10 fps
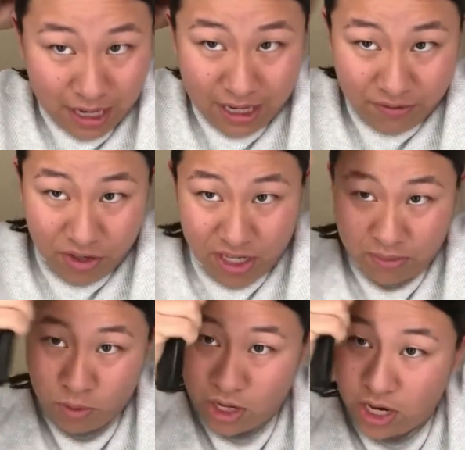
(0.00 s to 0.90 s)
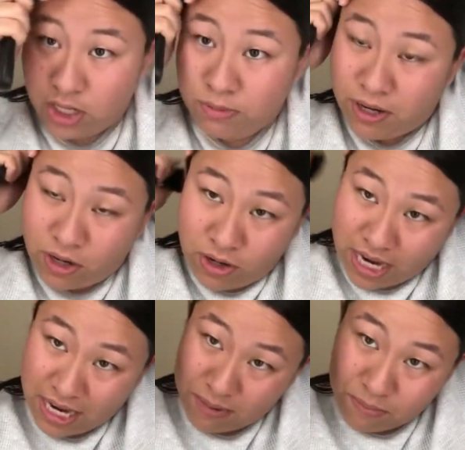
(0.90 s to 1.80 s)
And if you need more hairspray,
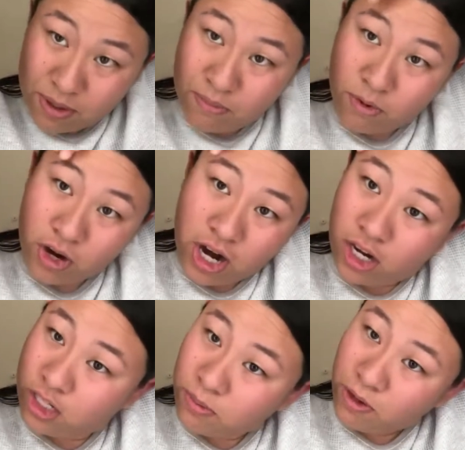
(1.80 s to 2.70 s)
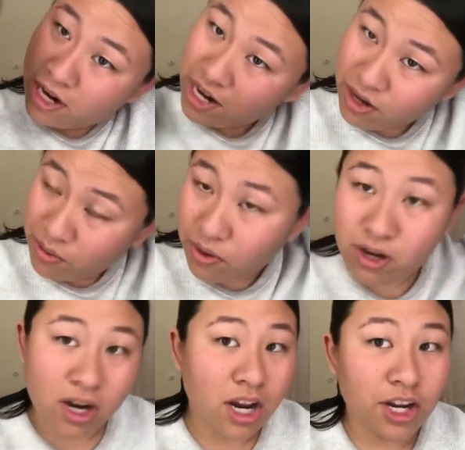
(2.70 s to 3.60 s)
go ahead and put more hairspray
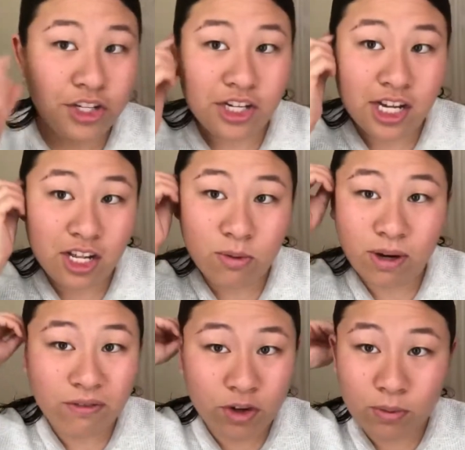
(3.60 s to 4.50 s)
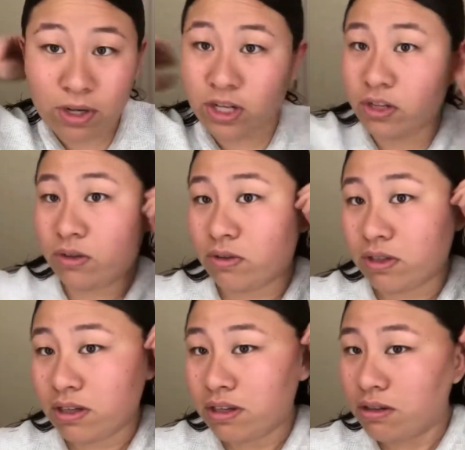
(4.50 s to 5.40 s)
or gel, whatever you want to
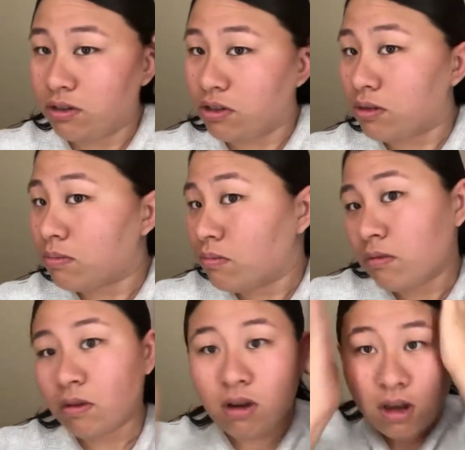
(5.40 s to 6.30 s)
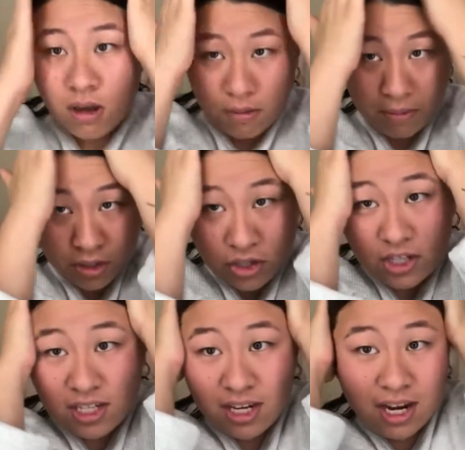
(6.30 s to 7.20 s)
use. Just make
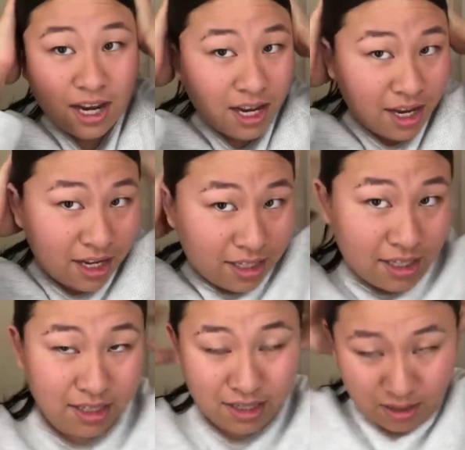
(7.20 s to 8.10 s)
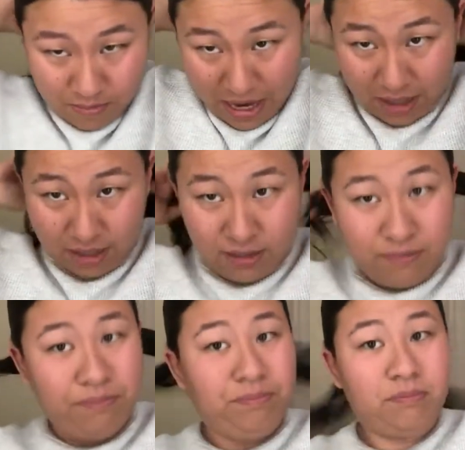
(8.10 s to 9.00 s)
sure it's nice and slicked back.
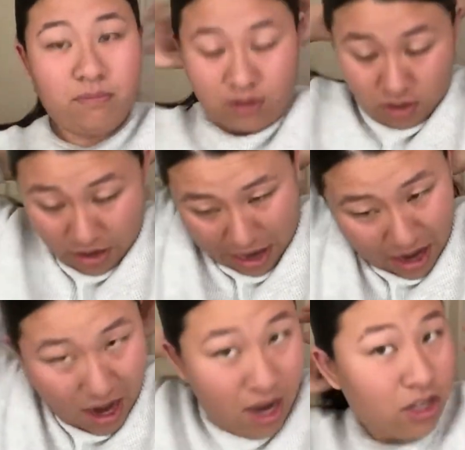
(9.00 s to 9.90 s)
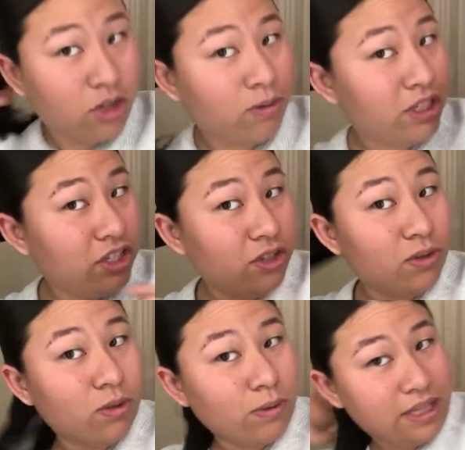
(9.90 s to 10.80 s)
All right, so what to
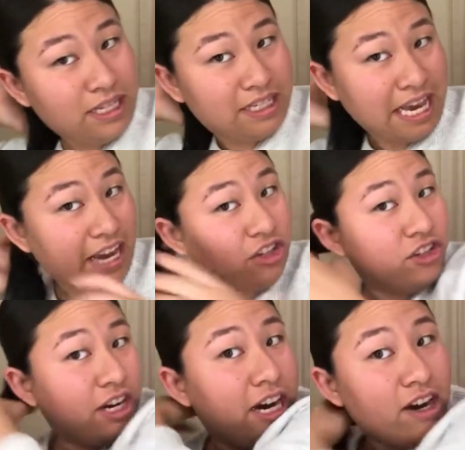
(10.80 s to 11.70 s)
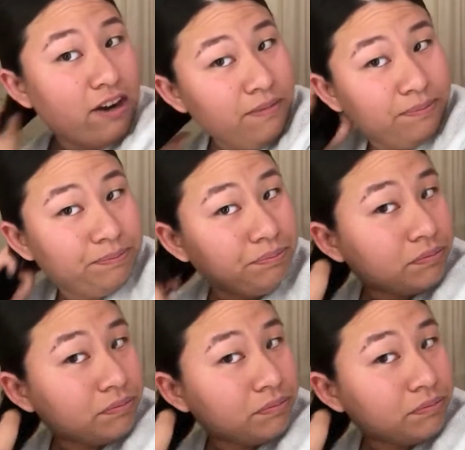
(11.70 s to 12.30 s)
do with this extra hair?